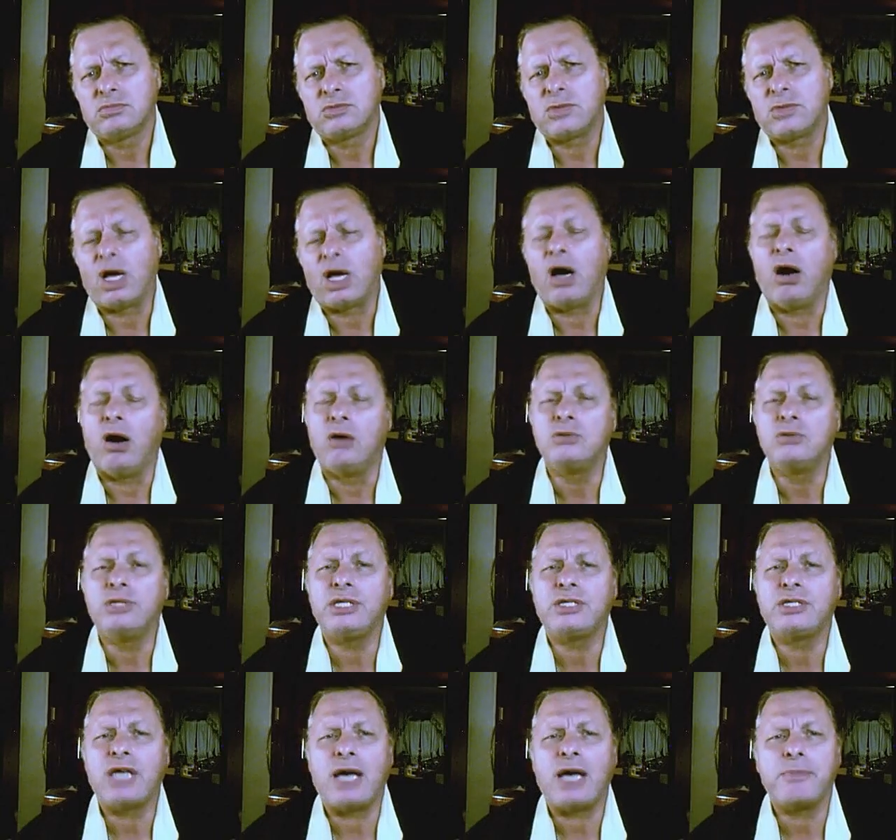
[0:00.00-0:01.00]
The only
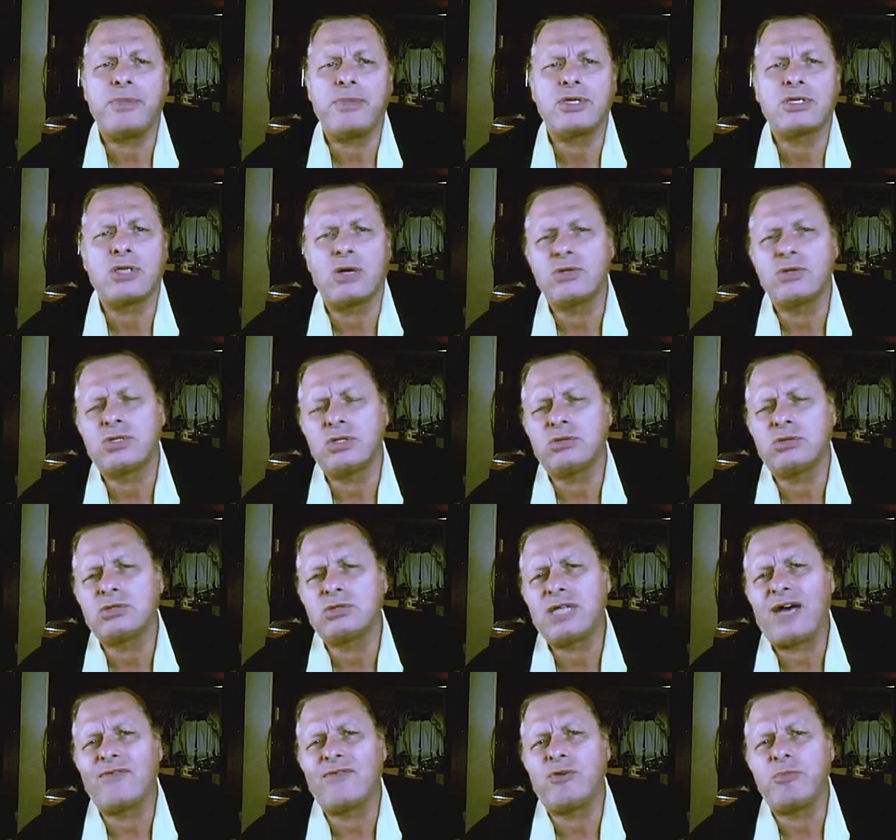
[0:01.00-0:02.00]
type of social
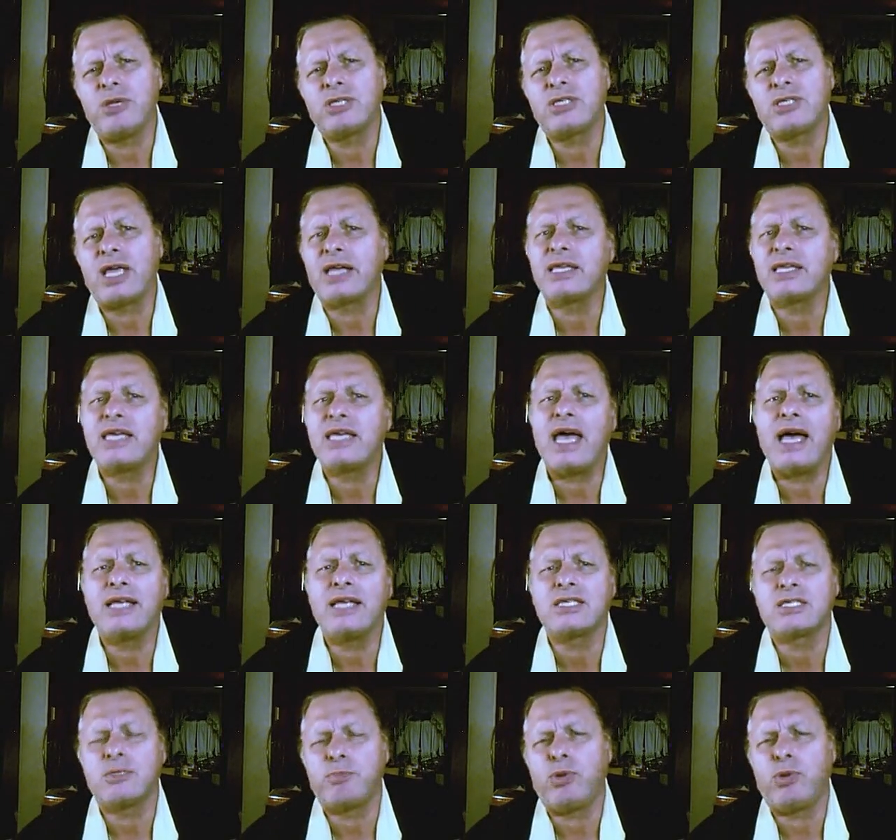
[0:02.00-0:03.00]
governments that can
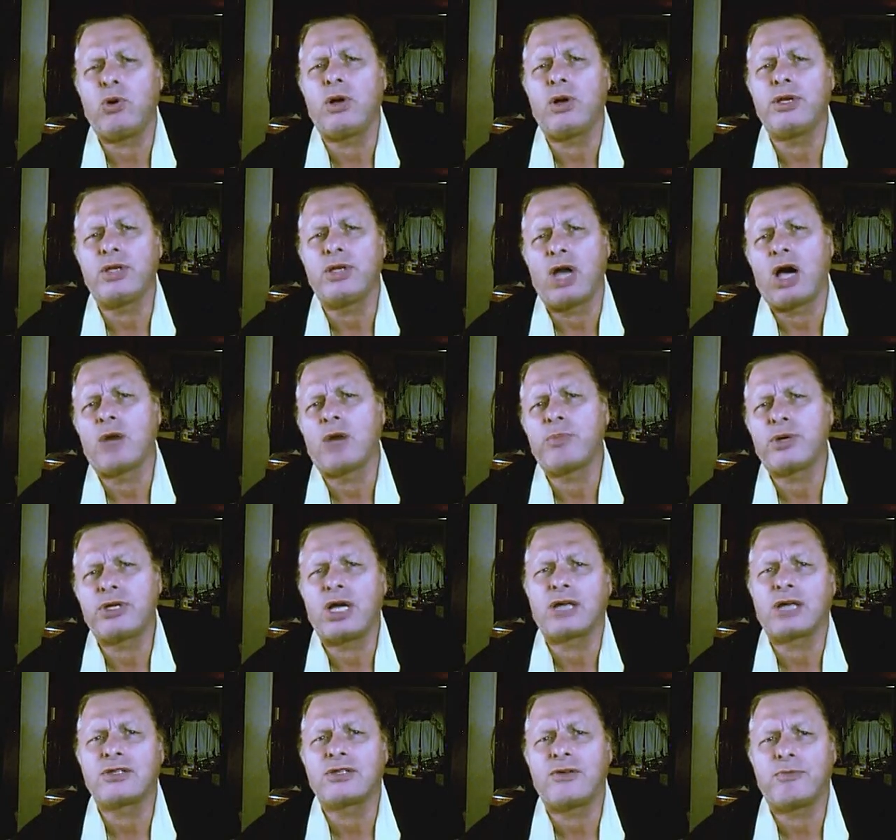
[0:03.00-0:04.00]
support
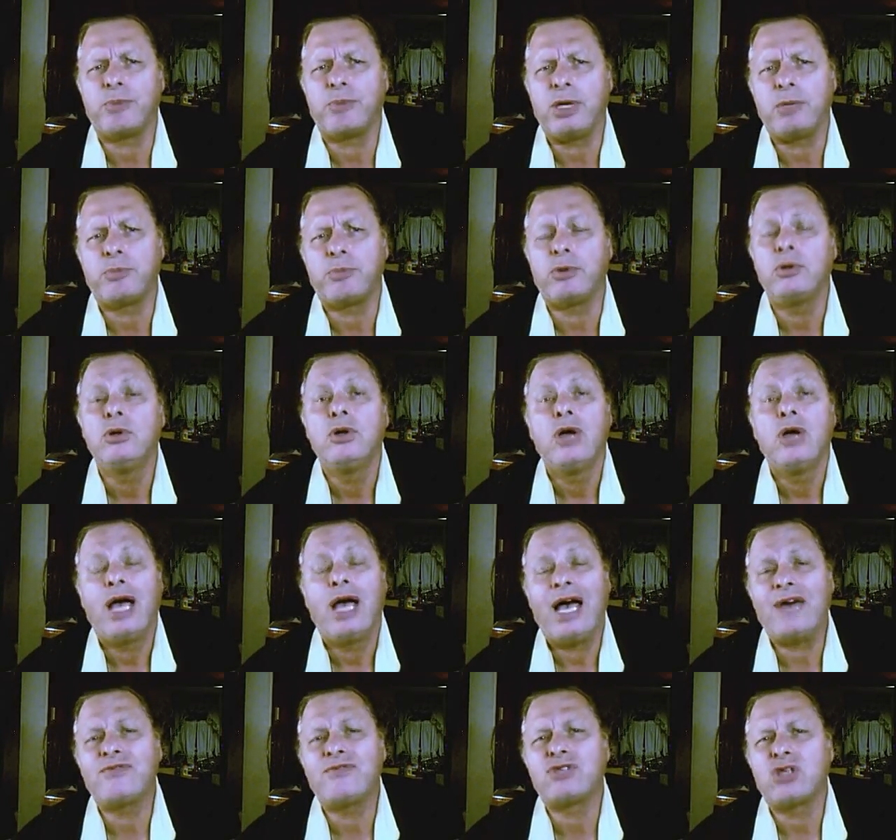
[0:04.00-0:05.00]
non-productive people
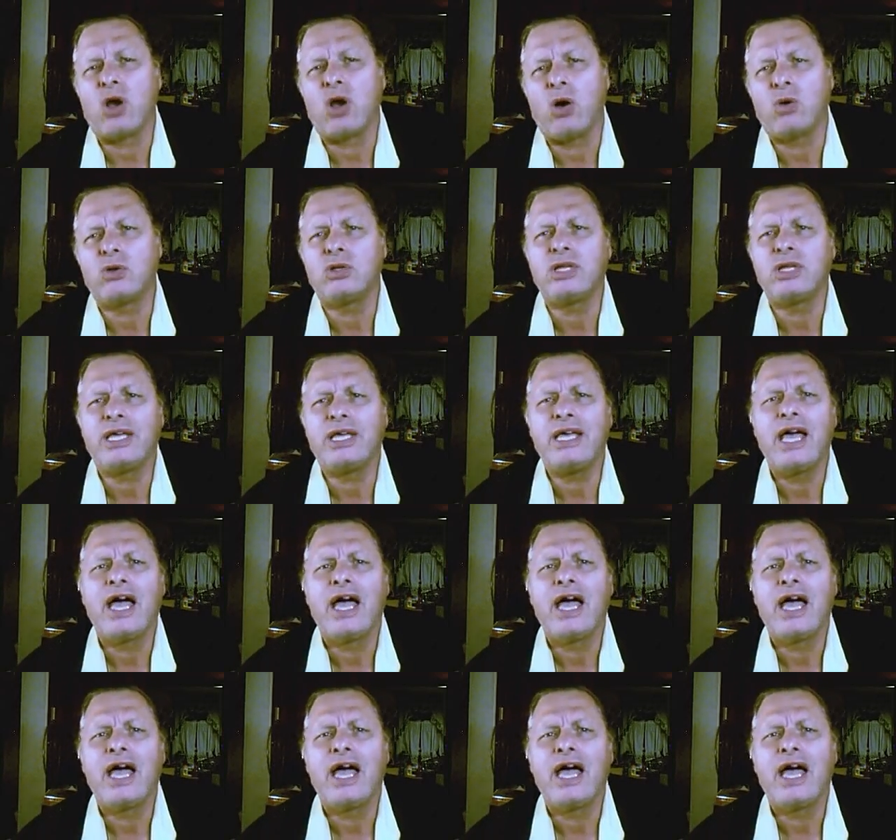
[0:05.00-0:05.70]
have totally